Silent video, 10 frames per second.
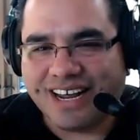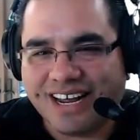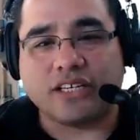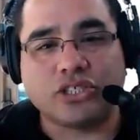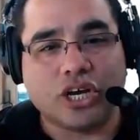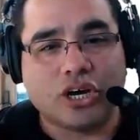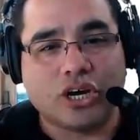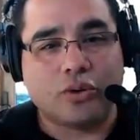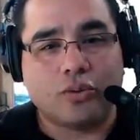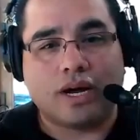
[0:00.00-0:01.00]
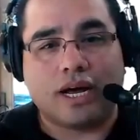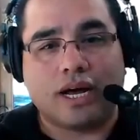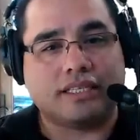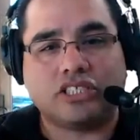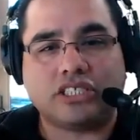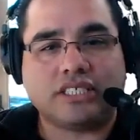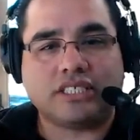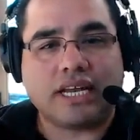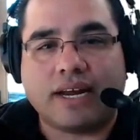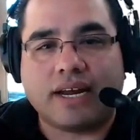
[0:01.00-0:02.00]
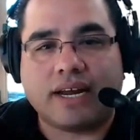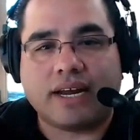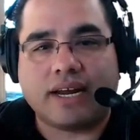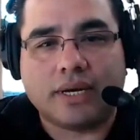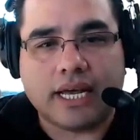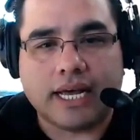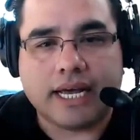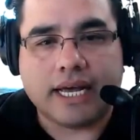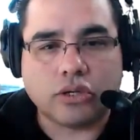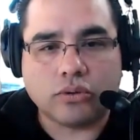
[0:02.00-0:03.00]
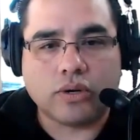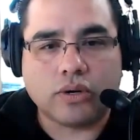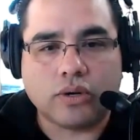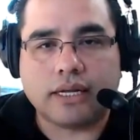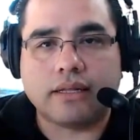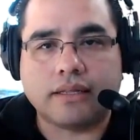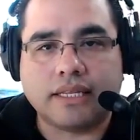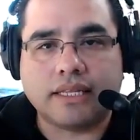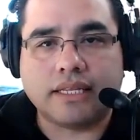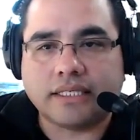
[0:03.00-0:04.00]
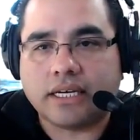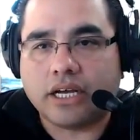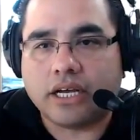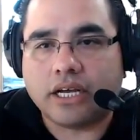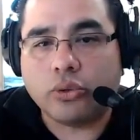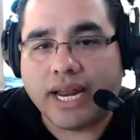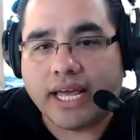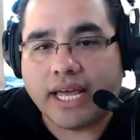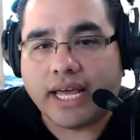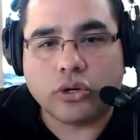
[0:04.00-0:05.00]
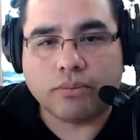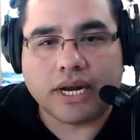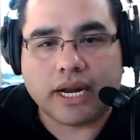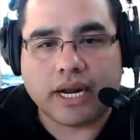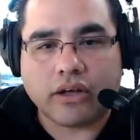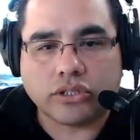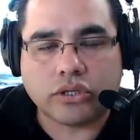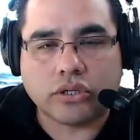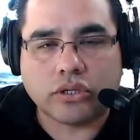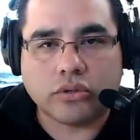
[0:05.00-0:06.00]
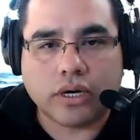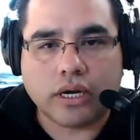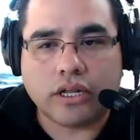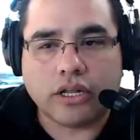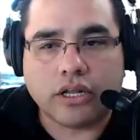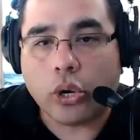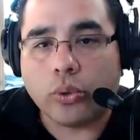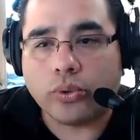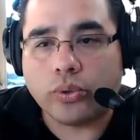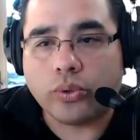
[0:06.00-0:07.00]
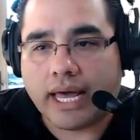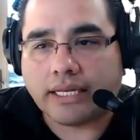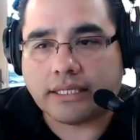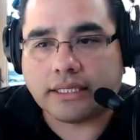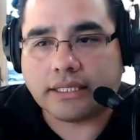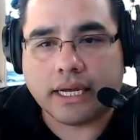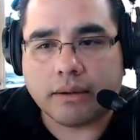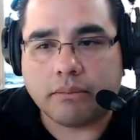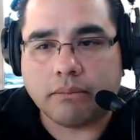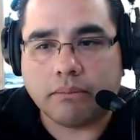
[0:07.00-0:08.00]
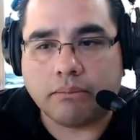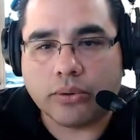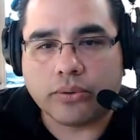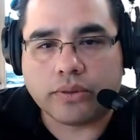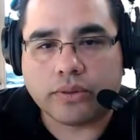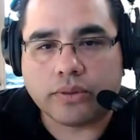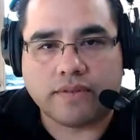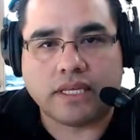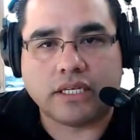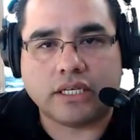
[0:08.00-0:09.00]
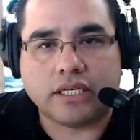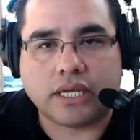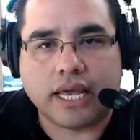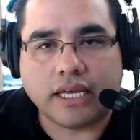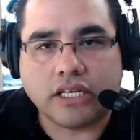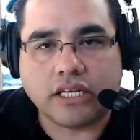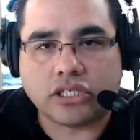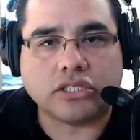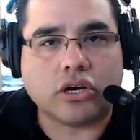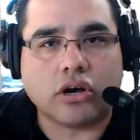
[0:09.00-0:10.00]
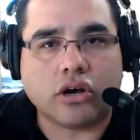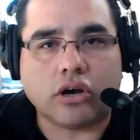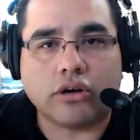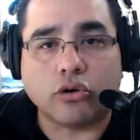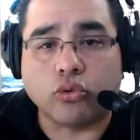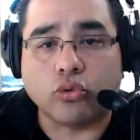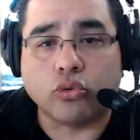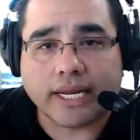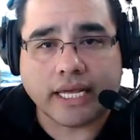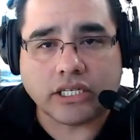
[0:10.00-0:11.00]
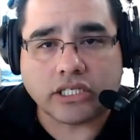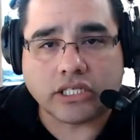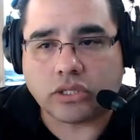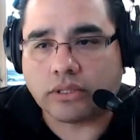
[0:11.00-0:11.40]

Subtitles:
Okay, so let's just dive right into it. This is a Q&A show, but I also know that both of these agents are great agents.